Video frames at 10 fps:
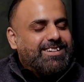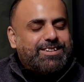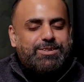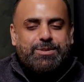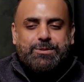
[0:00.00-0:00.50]

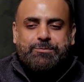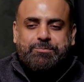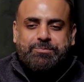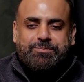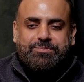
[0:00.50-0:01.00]
Right. So,
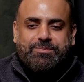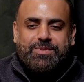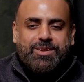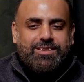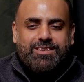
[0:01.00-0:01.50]

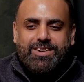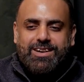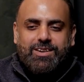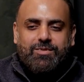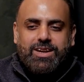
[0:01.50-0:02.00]

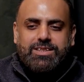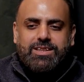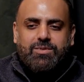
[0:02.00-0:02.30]
great advice.